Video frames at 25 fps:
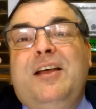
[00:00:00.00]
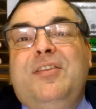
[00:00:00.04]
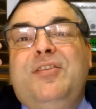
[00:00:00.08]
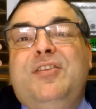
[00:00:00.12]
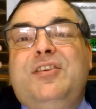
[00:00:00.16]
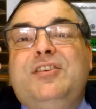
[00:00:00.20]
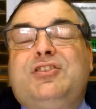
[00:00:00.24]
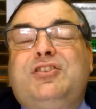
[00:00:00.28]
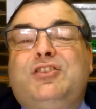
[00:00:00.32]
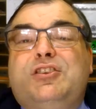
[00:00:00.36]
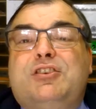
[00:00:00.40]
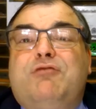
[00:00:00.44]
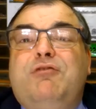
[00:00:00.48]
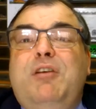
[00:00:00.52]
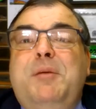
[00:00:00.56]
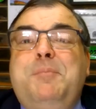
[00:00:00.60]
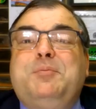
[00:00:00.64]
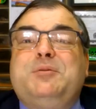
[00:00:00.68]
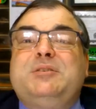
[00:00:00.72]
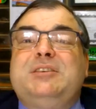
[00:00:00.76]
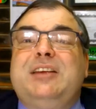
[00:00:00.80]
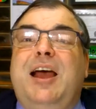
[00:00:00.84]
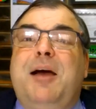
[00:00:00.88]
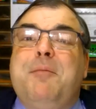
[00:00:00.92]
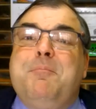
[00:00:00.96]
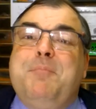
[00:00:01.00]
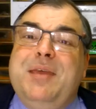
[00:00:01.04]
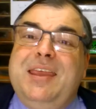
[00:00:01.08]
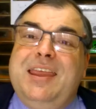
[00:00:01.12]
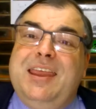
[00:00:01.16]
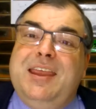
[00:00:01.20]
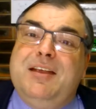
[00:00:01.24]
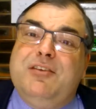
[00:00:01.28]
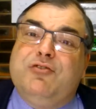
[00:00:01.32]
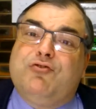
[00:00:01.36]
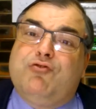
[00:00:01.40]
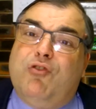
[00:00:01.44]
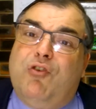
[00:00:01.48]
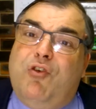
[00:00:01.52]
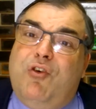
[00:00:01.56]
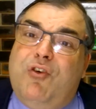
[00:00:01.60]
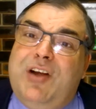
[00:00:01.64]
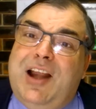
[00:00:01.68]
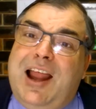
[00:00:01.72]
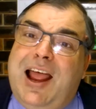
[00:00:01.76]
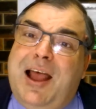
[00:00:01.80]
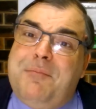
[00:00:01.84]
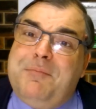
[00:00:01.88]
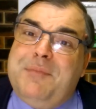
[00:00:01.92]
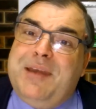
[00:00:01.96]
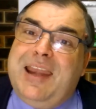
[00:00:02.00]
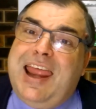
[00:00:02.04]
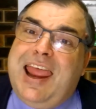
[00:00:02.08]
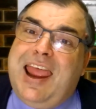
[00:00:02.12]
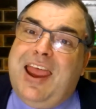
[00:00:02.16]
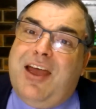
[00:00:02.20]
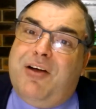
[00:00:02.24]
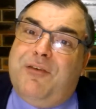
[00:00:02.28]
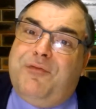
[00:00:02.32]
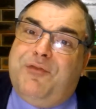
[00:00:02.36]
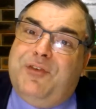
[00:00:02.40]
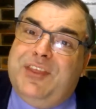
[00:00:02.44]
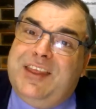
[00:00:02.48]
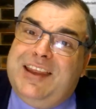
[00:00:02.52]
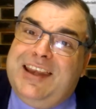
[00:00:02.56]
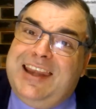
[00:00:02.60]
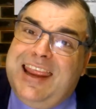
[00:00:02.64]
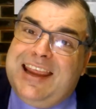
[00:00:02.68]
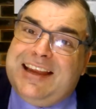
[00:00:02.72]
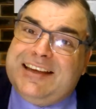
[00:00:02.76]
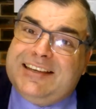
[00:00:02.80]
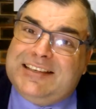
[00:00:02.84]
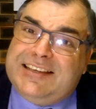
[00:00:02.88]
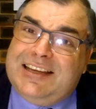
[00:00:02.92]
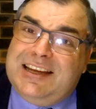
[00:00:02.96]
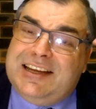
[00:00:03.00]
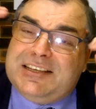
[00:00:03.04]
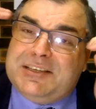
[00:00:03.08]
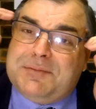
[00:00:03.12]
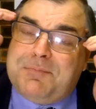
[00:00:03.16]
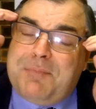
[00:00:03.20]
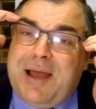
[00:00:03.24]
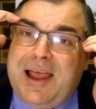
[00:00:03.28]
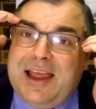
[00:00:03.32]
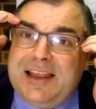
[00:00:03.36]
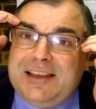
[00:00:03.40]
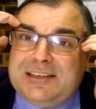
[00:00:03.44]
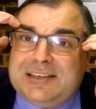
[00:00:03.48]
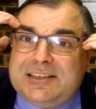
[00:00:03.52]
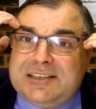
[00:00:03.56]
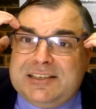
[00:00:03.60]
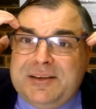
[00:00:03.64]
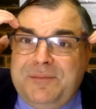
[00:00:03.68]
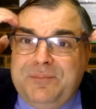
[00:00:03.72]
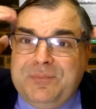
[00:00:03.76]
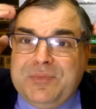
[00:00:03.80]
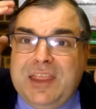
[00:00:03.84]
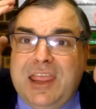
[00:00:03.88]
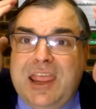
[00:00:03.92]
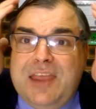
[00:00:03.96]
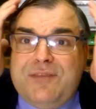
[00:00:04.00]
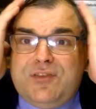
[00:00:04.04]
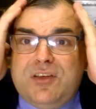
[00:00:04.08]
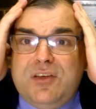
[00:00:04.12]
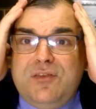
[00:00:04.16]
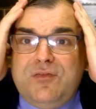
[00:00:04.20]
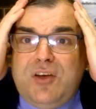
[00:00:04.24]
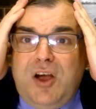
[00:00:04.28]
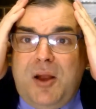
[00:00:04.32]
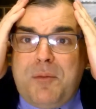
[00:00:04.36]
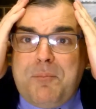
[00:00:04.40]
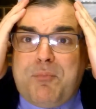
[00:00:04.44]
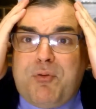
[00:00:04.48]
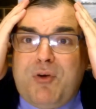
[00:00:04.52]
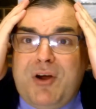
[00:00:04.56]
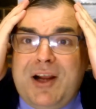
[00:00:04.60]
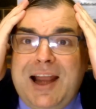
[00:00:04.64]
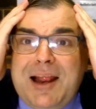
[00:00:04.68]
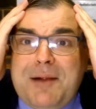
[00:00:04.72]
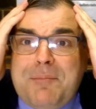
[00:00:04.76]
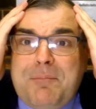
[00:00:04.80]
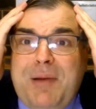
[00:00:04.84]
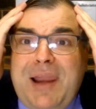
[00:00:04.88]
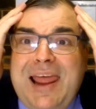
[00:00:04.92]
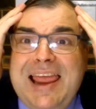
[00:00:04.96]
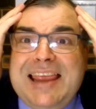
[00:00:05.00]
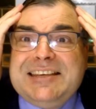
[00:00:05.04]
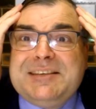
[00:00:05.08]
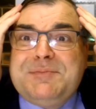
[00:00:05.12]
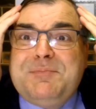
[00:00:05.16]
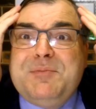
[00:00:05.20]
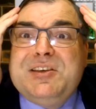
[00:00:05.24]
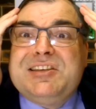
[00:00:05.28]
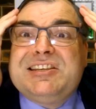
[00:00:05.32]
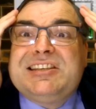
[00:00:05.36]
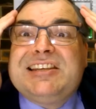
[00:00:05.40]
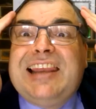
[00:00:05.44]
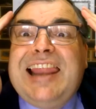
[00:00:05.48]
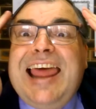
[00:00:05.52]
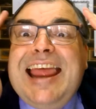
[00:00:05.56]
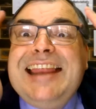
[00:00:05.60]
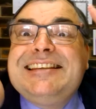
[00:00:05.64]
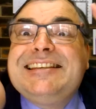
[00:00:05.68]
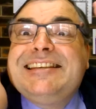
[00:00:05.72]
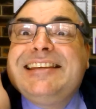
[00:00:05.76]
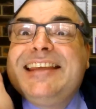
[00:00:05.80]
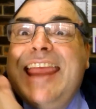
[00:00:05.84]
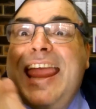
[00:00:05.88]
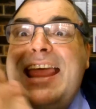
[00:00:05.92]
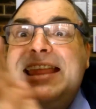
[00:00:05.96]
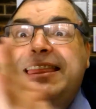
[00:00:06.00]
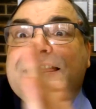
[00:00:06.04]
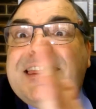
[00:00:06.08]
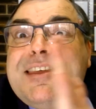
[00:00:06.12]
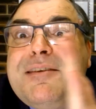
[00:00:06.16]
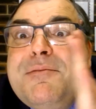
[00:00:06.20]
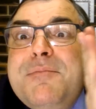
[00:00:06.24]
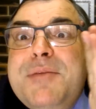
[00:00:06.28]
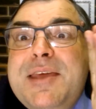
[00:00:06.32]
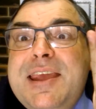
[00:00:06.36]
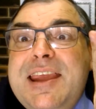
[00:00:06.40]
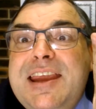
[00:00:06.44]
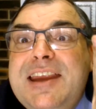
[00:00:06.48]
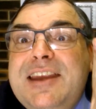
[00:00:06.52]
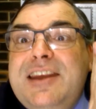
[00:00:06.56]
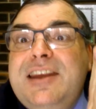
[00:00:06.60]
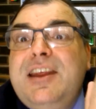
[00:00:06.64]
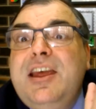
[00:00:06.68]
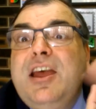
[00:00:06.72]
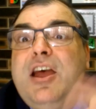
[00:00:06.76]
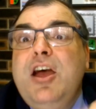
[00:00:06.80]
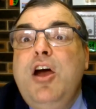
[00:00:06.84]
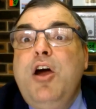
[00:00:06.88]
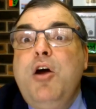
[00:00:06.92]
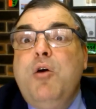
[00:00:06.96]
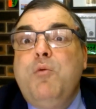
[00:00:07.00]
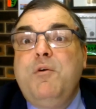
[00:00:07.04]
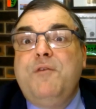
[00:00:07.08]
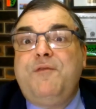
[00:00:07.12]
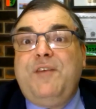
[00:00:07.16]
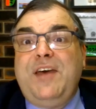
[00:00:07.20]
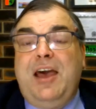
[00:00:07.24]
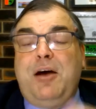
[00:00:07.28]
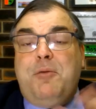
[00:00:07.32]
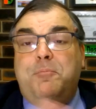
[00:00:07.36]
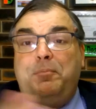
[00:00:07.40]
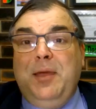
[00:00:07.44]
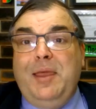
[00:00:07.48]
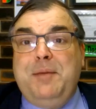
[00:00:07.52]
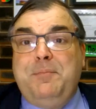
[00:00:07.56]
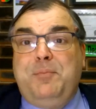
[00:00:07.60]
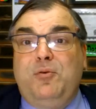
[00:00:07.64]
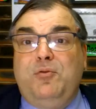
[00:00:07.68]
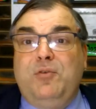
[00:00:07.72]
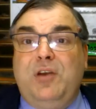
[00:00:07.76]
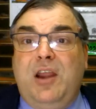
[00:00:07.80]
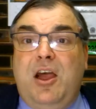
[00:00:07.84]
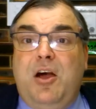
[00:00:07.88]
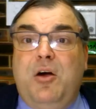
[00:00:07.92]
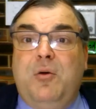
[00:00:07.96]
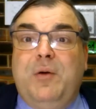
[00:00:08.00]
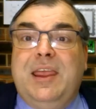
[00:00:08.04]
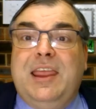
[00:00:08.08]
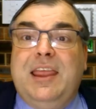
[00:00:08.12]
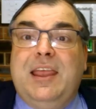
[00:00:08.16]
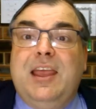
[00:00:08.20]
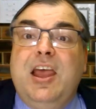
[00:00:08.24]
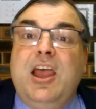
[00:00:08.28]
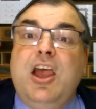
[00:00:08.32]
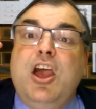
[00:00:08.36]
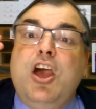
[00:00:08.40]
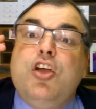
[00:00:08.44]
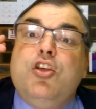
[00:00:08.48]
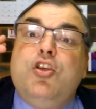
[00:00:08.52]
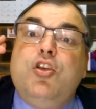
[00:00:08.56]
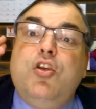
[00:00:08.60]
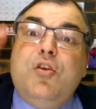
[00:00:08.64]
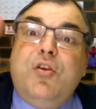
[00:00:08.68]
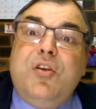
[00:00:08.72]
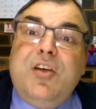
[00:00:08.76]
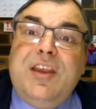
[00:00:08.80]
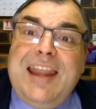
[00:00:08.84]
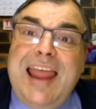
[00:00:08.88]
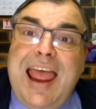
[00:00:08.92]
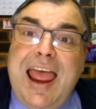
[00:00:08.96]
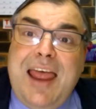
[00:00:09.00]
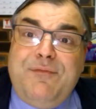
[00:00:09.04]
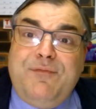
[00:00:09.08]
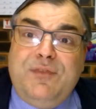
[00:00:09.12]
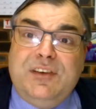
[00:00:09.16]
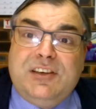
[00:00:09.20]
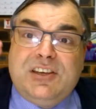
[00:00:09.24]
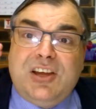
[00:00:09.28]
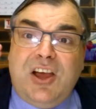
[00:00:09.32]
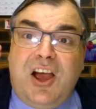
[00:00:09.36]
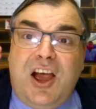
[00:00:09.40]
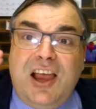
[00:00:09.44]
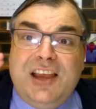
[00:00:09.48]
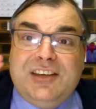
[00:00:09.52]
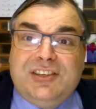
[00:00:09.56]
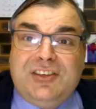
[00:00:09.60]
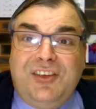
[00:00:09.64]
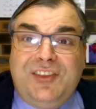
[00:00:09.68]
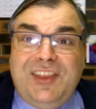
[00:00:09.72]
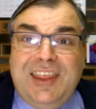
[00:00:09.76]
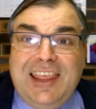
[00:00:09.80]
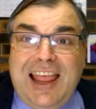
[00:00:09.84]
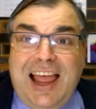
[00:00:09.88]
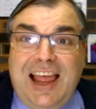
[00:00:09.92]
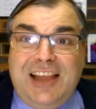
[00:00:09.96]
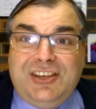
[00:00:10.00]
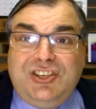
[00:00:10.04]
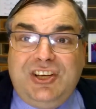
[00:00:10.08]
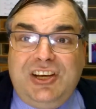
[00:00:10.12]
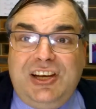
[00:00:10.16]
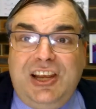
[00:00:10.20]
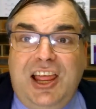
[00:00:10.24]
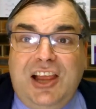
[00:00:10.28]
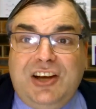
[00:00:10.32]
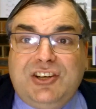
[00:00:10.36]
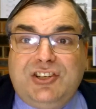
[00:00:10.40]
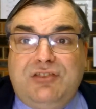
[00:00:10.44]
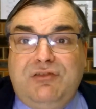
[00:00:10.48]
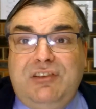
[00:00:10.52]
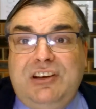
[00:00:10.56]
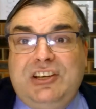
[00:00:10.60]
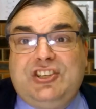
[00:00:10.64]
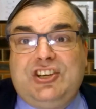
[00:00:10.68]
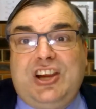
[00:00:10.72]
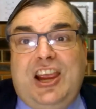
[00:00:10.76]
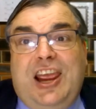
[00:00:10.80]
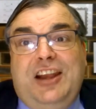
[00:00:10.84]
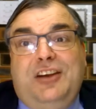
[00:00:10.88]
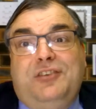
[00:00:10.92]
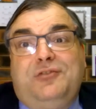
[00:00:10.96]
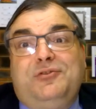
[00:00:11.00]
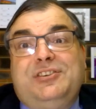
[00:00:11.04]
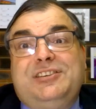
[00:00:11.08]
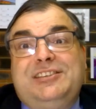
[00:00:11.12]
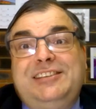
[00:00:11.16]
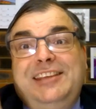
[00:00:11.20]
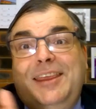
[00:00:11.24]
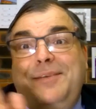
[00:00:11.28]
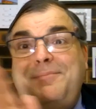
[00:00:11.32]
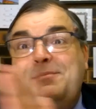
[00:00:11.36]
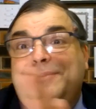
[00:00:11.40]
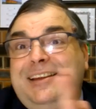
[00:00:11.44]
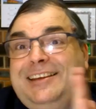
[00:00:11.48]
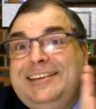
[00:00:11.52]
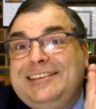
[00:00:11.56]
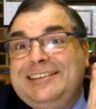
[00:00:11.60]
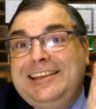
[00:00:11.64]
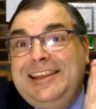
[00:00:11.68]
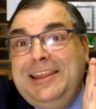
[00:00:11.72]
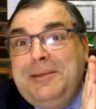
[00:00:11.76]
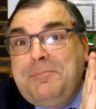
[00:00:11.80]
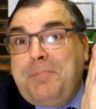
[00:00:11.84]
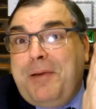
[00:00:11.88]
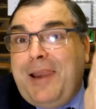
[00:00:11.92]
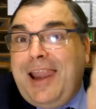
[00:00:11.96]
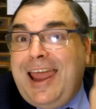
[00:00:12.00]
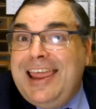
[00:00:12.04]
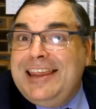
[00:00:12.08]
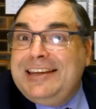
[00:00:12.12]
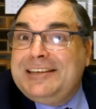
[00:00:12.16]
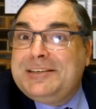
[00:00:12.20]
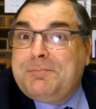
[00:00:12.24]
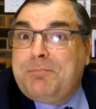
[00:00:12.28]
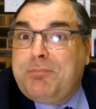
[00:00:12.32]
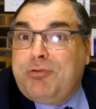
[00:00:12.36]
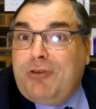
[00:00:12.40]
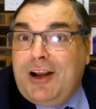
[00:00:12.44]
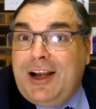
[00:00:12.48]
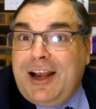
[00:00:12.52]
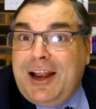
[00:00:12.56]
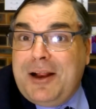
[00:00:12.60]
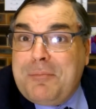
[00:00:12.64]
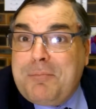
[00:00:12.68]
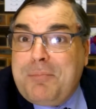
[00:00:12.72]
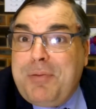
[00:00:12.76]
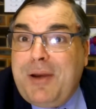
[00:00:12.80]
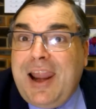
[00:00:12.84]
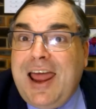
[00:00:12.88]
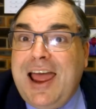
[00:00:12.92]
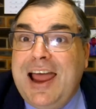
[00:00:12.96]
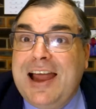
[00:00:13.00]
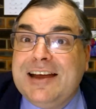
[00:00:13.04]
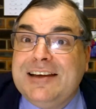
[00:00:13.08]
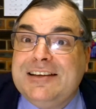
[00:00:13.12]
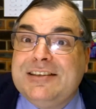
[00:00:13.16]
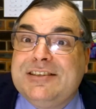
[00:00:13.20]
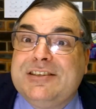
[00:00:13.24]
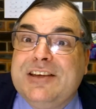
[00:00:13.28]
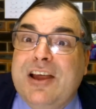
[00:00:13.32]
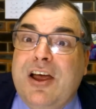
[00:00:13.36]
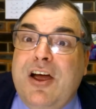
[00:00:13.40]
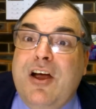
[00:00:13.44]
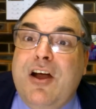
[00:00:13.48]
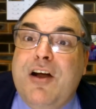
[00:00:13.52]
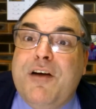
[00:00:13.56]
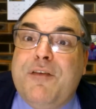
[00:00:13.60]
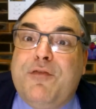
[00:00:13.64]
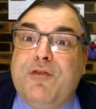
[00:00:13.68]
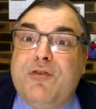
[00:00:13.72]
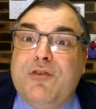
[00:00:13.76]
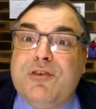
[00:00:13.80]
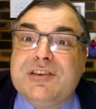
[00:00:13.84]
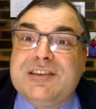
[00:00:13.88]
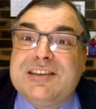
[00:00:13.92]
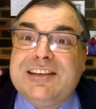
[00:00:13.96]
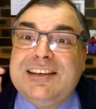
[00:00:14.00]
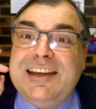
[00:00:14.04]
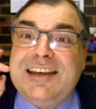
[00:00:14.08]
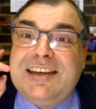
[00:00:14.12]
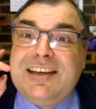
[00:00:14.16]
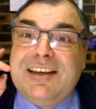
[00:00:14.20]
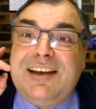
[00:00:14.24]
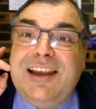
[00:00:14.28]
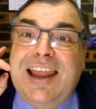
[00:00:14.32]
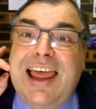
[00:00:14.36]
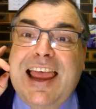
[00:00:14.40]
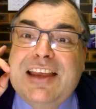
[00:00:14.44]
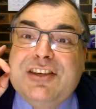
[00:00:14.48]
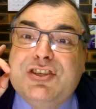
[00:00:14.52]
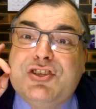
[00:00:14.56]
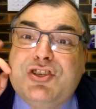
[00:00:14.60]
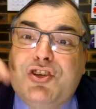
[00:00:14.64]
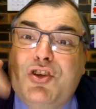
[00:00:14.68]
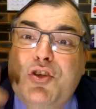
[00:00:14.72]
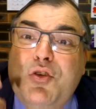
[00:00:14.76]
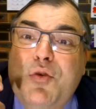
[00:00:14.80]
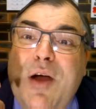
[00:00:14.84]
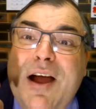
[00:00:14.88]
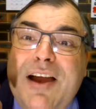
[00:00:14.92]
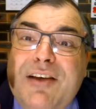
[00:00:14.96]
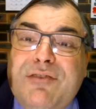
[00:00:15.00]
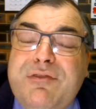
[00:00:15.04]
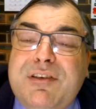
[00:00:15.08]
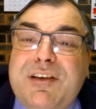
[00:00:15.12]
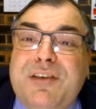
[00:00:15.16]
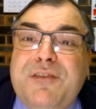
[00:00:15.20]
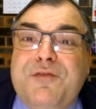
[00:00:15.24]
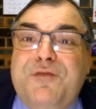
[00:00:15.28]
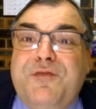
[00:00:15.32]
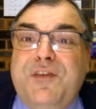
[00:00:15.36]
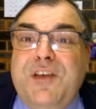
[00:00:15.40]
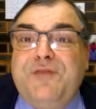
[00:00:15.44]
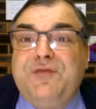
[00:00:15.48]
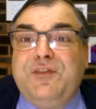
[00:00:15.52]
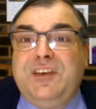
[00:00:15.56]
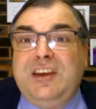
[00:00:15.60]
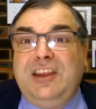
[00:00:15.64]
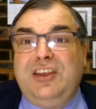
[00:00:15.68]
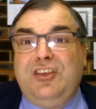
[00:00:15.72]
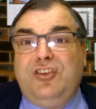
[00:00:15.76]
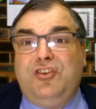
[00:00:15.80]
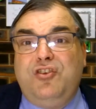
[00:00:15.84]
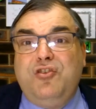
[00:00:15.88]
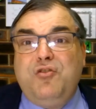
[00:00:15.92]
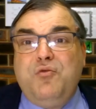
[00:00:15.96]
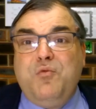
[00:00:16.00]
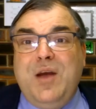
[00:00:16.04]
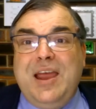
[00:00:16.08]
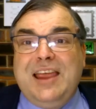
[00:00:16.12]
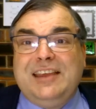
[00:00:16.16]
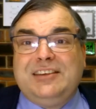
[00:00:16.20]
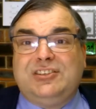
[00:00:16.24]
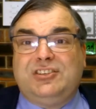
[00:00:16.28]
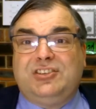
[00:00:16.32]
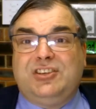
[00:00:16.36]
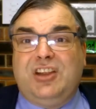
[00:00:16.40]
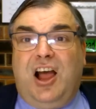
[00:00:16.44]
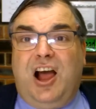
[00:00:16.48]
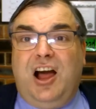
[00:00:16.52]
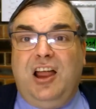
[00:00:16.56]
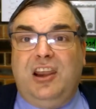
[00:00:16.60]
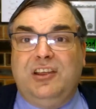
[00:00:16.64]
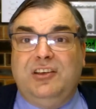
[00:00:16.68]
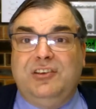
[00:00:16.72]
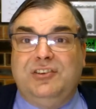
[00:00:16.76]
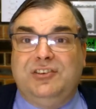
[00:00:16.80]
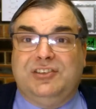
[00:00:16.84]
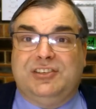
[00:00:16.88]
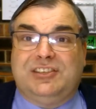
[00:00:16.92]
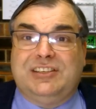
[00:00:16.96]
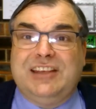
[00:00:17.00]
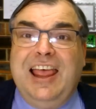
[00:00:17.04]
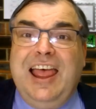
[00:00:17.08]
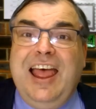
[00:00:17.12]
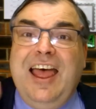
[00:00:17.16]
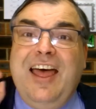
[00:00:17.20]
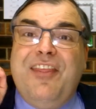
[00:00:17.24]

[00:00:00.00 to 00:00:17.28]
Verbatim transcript: The scripts are being drawn up now for the next six months. If you've got product placements, let's get them in without people knowing. You can advertise on the Archie Luxury channel seamlessly placed product plugs for as little as two hundred fifty US dollars.